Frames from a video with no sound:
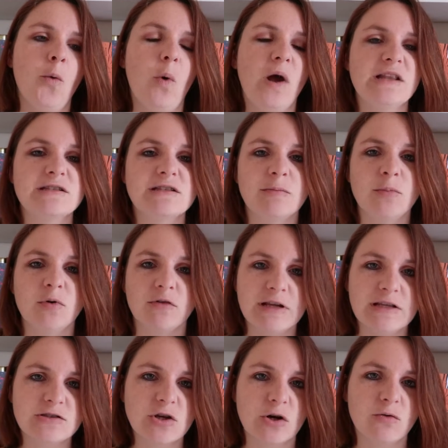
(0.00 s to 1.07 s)
when
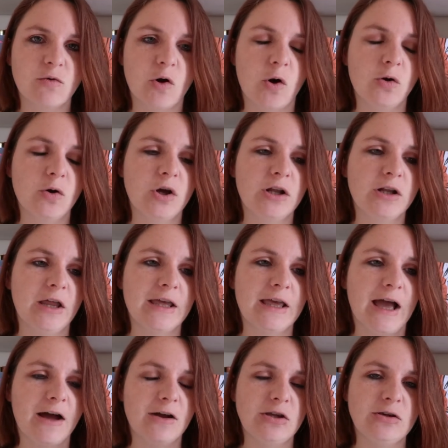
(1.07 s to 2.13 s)
submarines go wrong, like
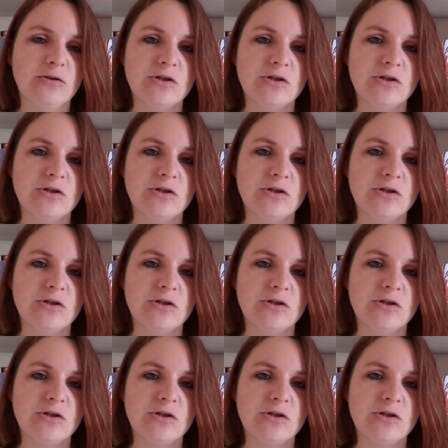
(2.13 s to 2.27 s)
how do you